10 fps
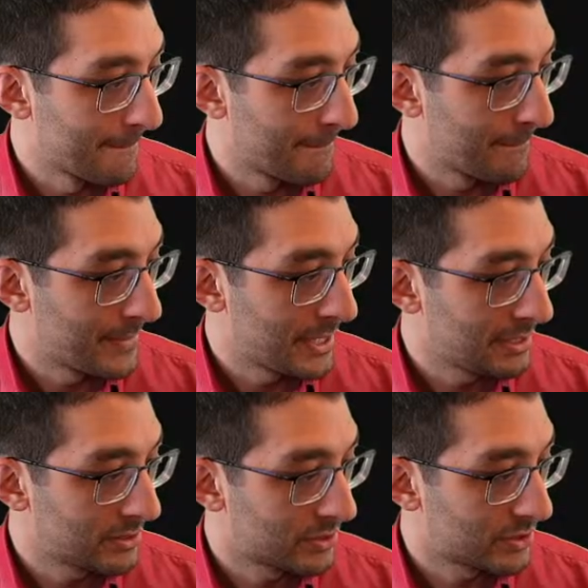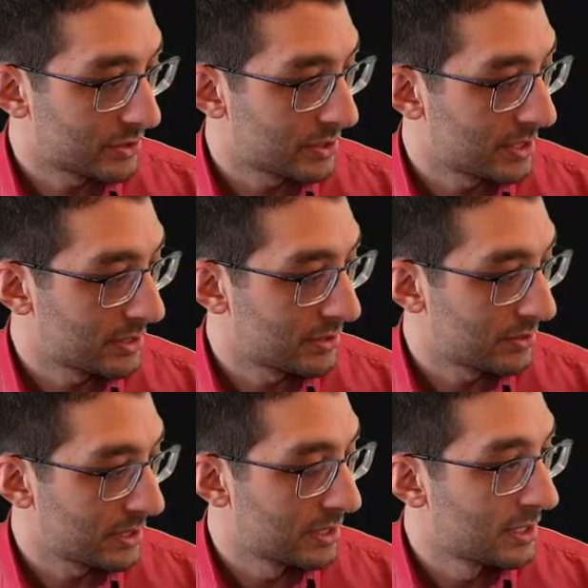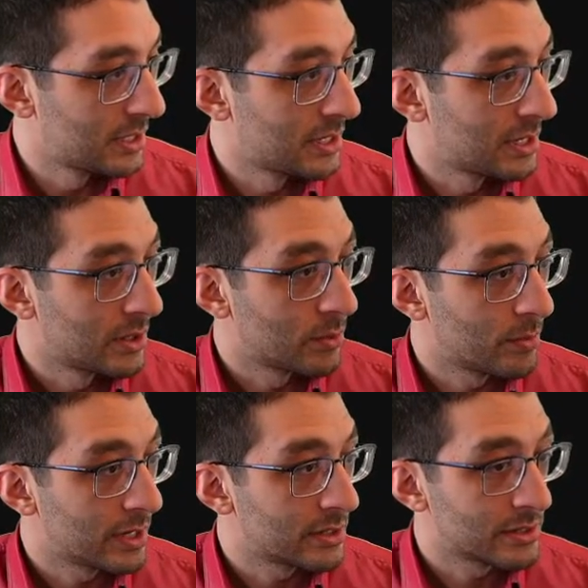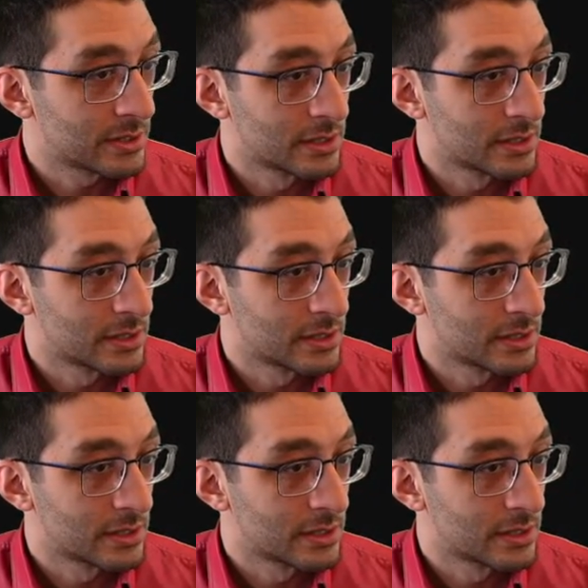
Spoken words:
Bing search history. Where's